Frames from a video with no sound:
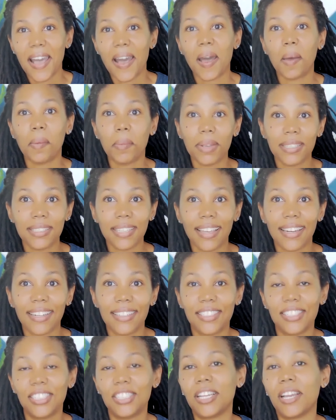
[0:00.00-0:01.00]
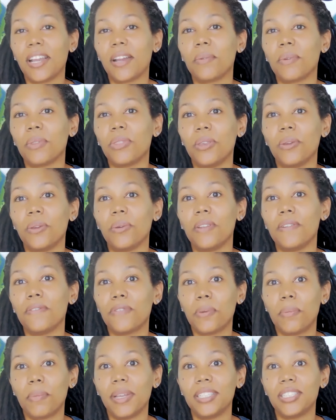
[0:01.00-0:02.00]
I'm excited to share with you
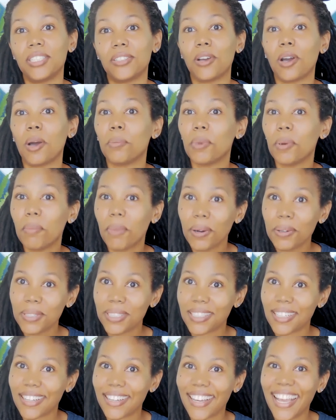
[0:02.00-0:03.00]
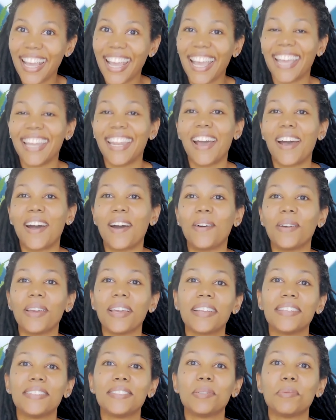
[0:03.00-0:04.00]
information on Mimosa and how
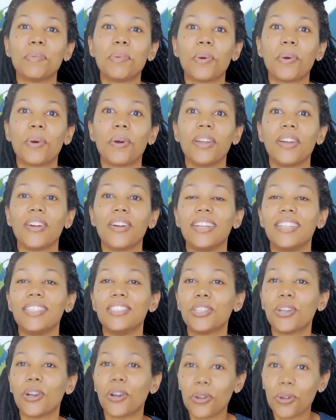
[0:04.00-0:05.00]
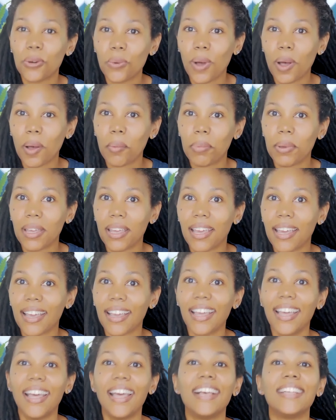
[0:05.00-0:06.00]
it can support your internal
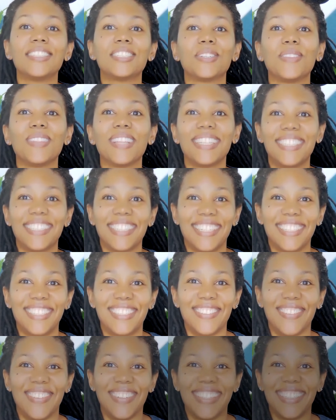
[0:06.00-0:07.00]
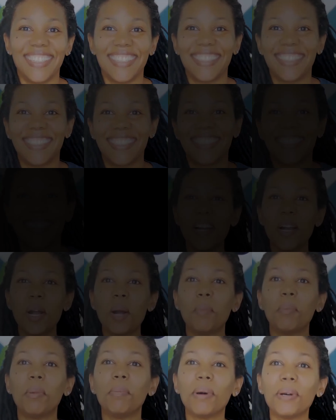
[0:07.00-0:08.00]
well-being. So let's get to it.
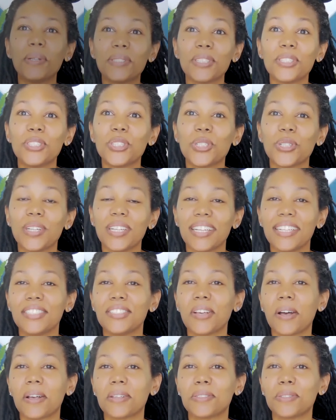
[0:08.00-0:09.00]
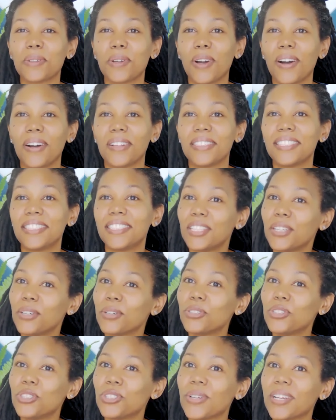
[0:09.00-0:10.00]
Mimosa tree is also called
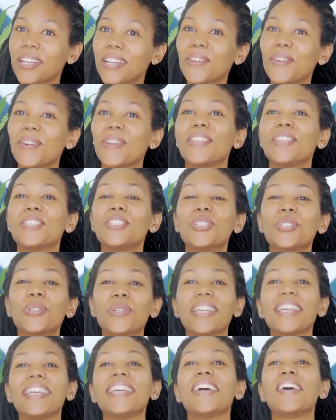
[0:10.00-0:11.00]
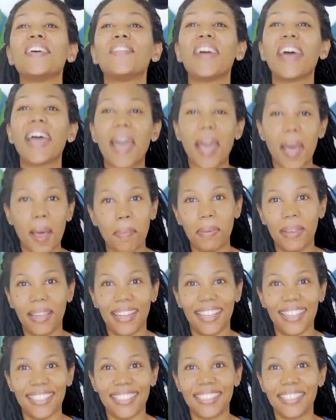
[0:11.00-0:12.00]
silk tree or the tree of
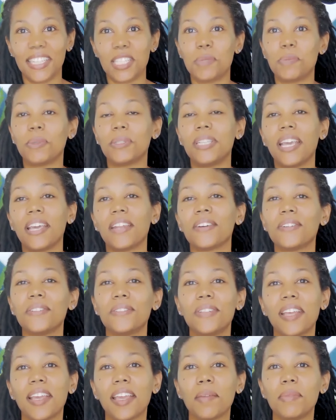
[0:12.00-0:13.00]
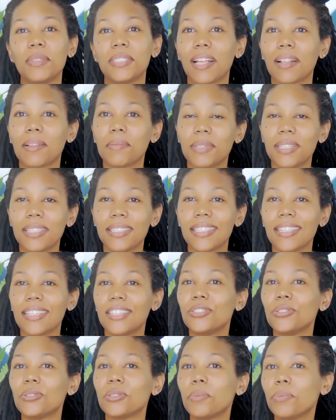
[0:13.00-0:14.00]
happiness. Its botanical name is Albizia
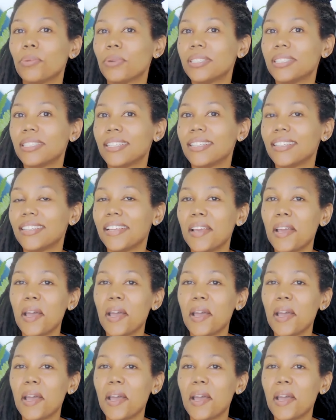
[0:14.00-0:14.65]
julibrissin.